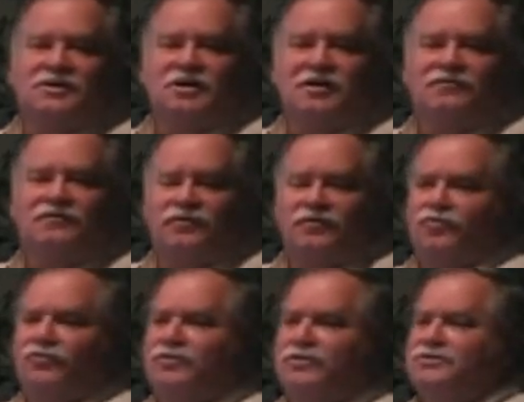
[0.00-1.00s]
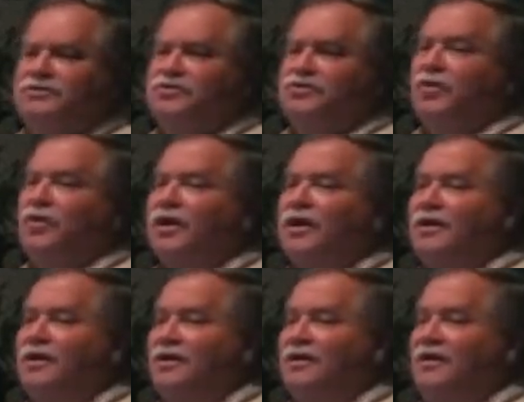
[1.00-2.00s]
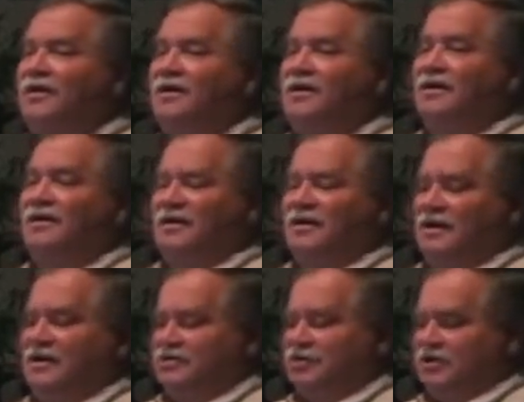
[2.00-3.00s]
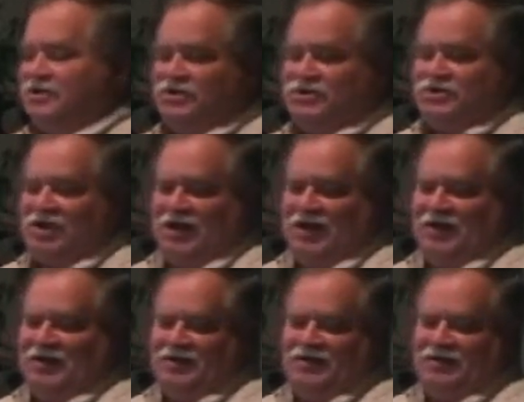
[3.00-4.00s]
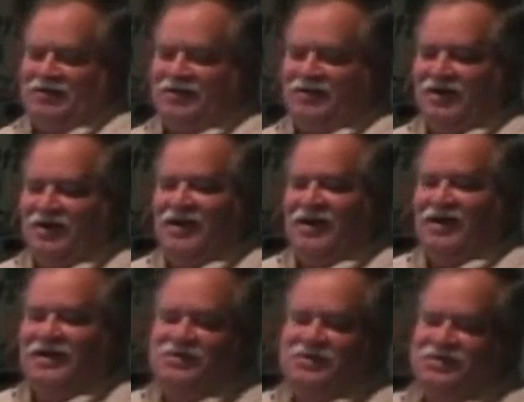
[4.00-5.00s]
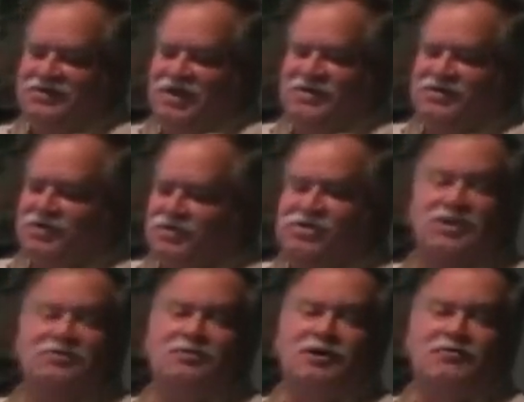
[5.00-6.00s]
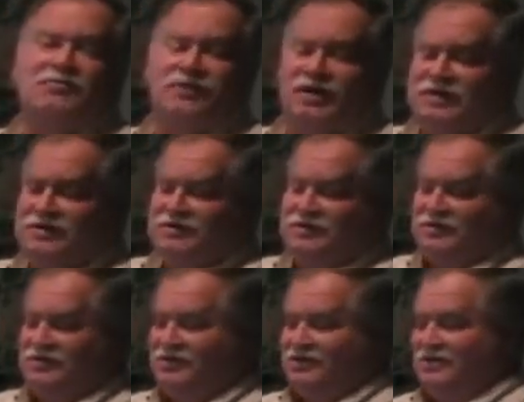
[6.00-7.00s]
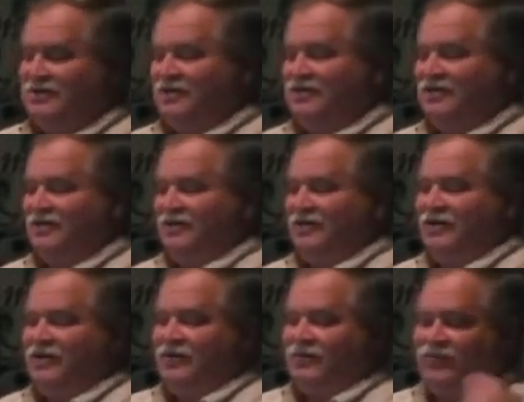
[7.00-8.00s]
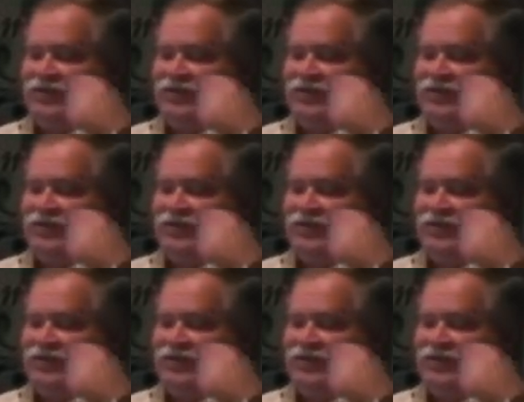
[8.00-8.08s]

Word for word: and filled with his joy. He extends his hand and he says, They shall see my face. And